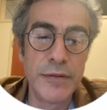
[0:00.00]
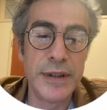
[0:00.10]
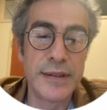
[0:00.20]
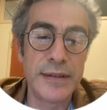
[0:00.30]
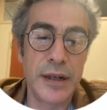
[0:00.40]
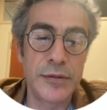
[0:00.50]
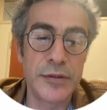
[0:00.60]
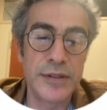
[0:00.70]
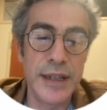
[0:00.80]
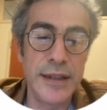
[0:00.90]
we start
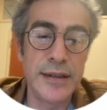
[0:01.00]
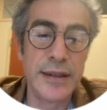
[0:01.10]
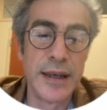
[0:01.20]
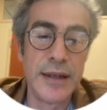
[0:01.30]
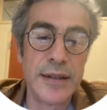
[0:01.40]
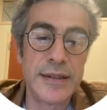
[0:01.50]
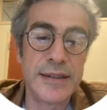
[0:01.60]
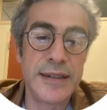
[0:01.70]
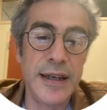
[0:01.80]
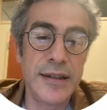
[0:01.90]
to see the
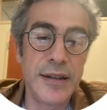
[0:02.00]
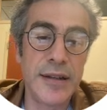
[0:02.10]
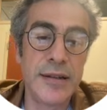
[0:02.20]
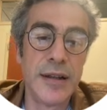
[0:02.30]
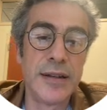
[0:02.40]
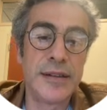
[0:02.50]
signal